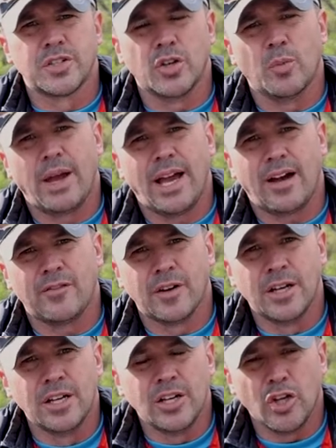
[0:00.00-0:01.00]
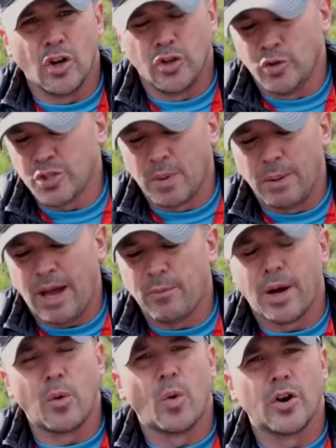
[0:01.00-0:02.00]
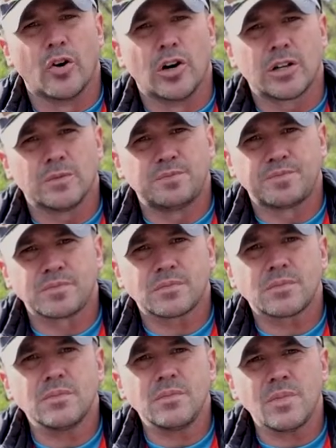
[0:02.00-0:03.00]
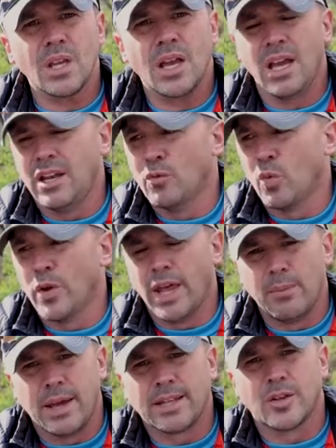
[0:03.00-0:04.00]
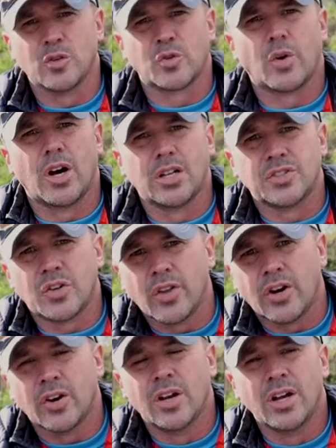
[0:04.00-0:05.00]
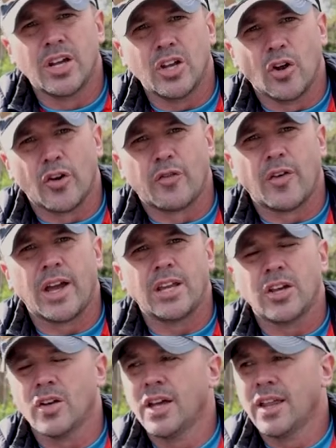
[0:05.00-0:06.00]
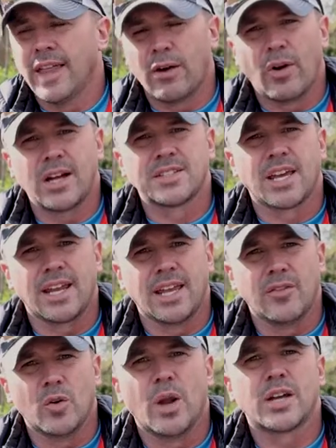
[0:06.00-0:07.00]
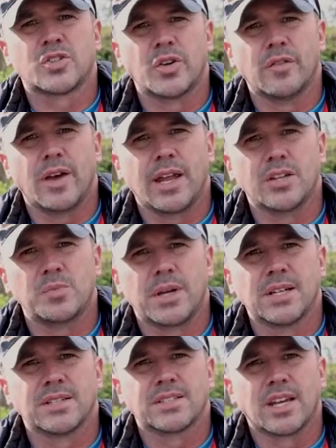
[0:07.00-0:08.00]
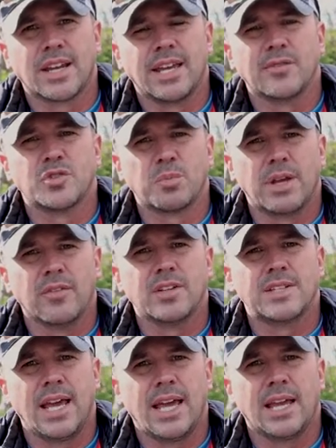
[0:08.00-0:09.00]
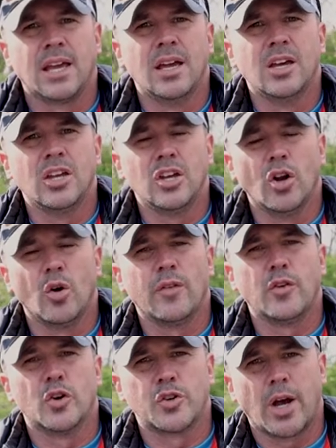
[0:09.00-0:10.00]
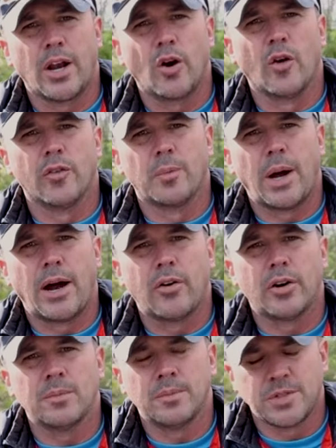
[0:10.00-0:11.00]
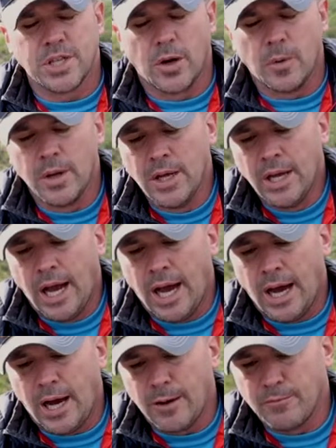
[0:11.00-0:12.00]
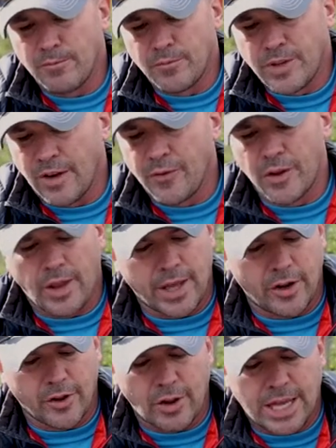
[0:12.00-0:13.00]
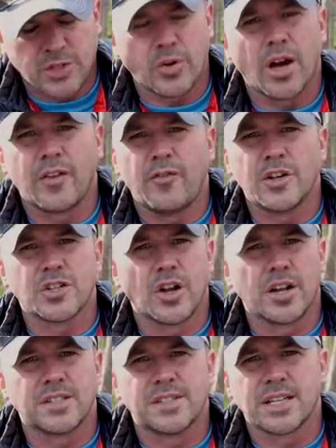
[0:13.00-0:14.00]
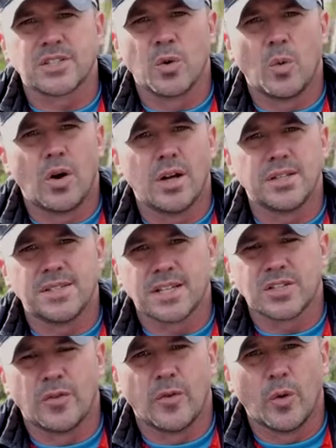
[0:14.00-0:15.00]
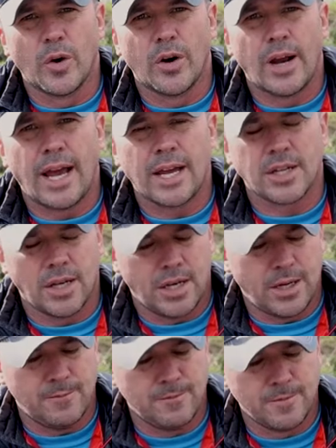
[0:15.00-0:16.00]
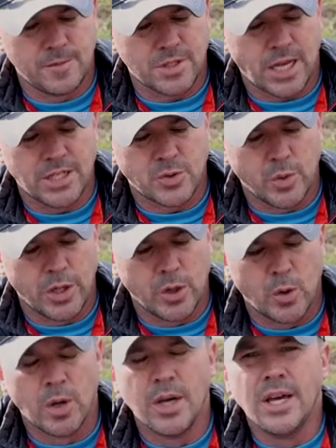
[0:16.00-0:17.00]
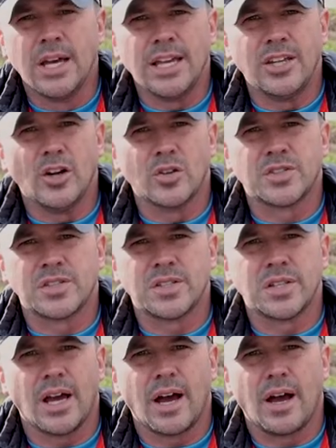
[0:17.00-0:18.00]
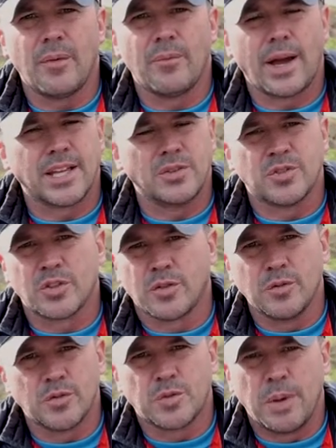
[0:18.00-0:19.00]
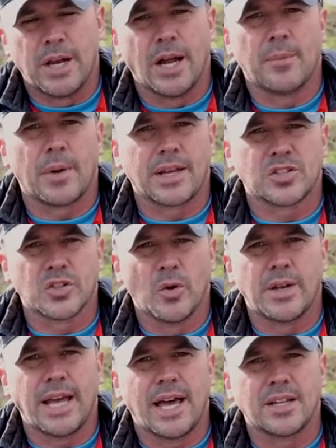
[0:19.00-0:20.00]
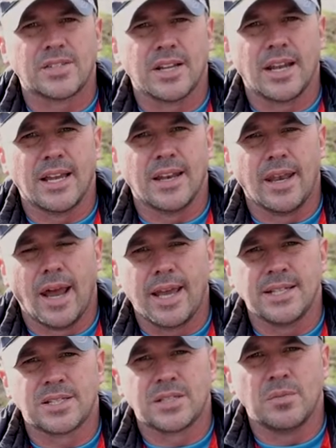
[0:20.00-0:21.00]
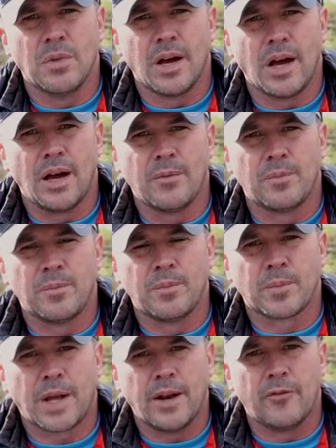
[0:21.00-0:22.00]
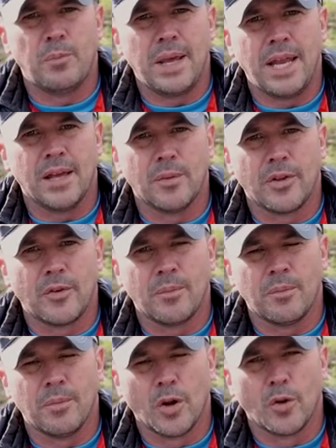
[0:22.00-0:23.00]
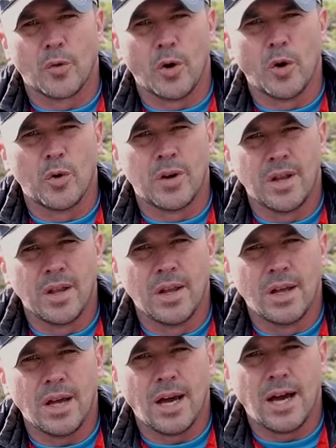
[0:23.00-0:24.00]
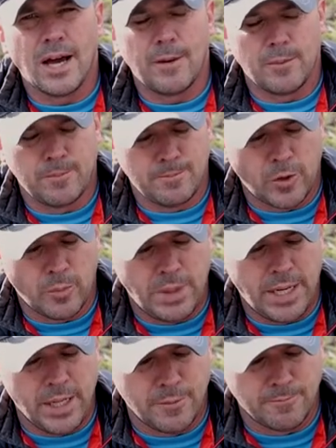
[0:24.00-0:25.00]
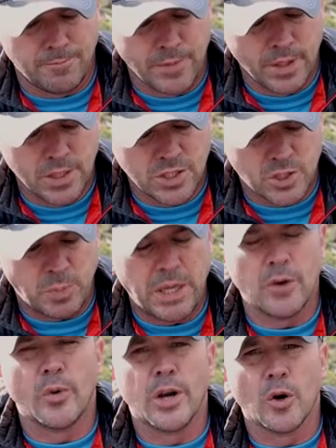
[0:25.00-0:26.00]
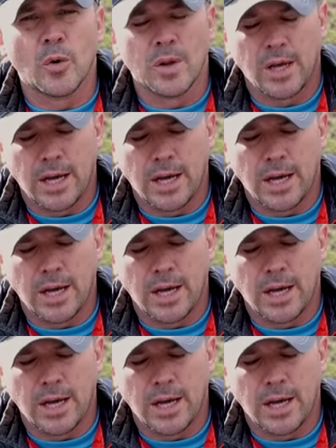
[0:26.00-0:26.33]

So you may have, you know, you just maybe have them by one hook. And when they make those runs or they're, you know, they're fighting you, that rod's going to give you an extra advantage because it's going to give some give and take, you know, if you're trying to overpower them. So um, definitely like it on a glass rod, fish it on a six to one, six to four uh, size reel. You know, it's um, I can speed it up, I can slow it down. It's a, a nice uh, kind of medium of the middle of the road um, or medium speed reel.